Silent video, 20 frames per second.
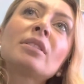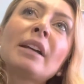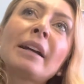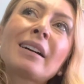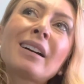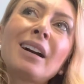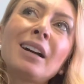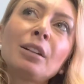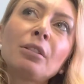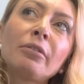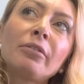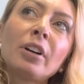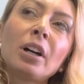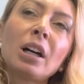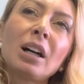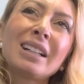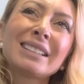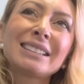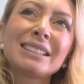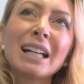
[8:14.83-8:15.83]
they're kind of
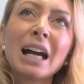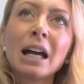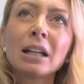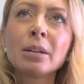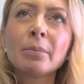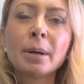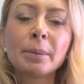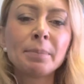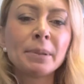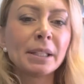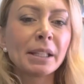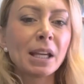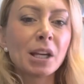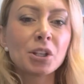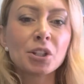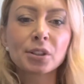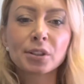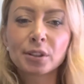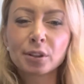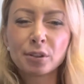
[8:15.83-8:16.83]
asylum
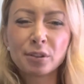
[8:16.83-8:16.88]
applications,